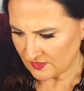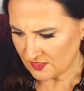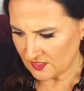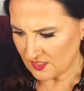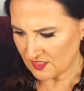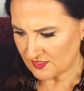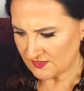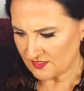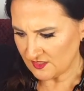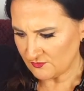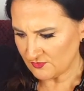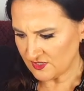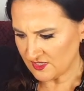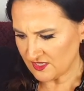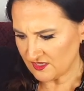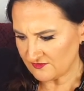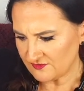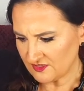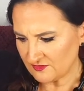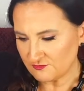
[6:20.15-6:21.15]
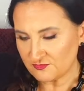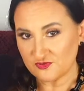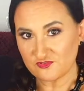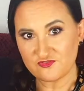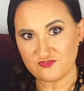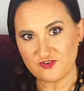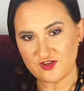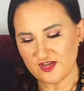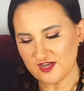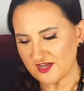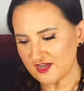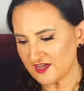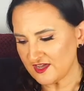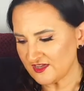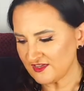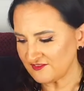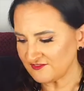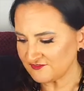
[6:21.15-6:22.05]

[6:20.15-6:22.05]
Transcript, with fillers: Yeah, then we have number 5.